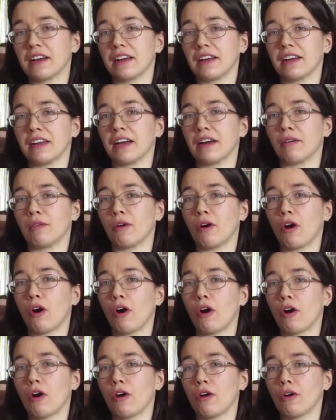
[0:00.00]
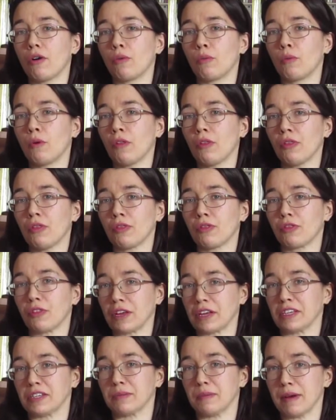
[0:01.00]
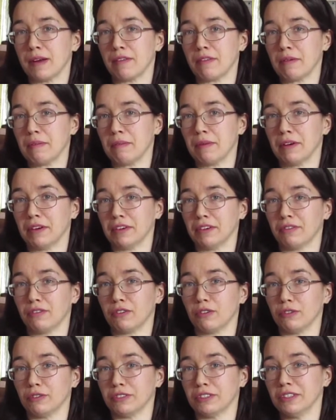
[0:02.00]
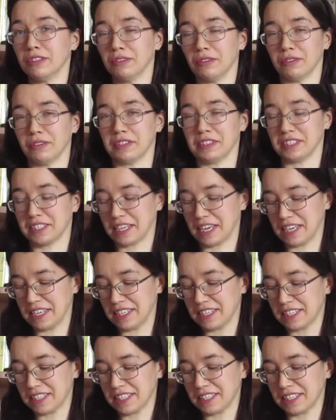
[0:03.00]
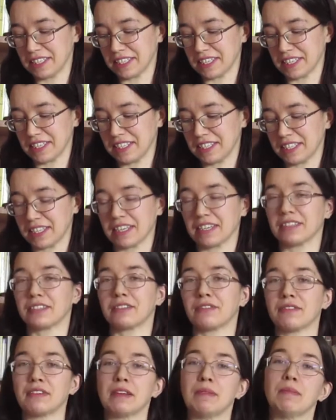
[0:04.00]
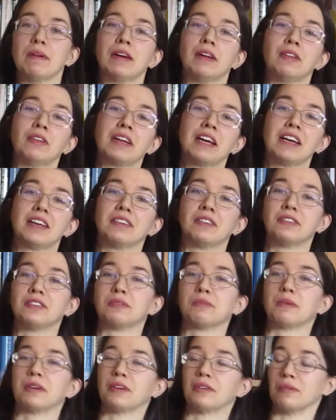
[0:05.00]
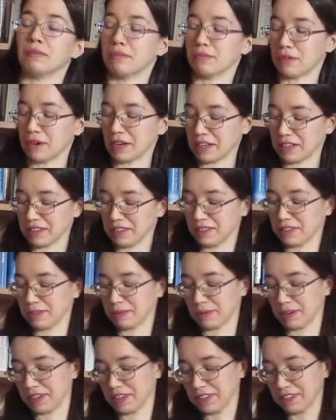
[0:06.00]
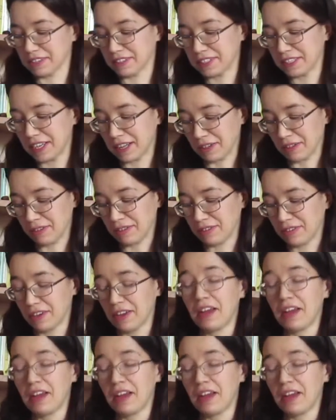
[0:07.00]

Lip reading: Now, One thing to bear in mind, of course, in all these cases is that a female cannot become pregnant by herself.